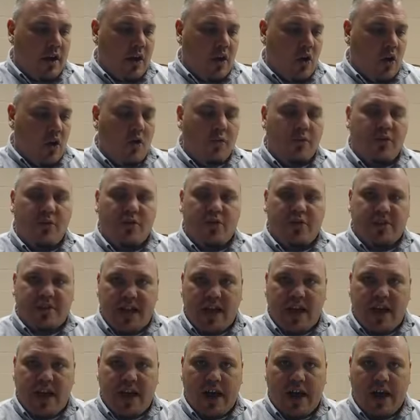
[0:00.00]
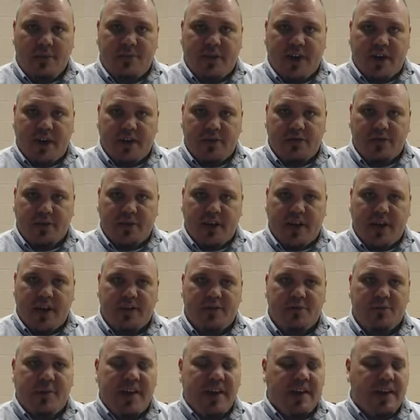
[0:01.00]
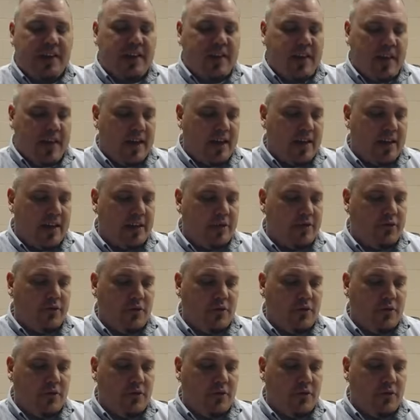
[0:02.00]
over time, the Israelites began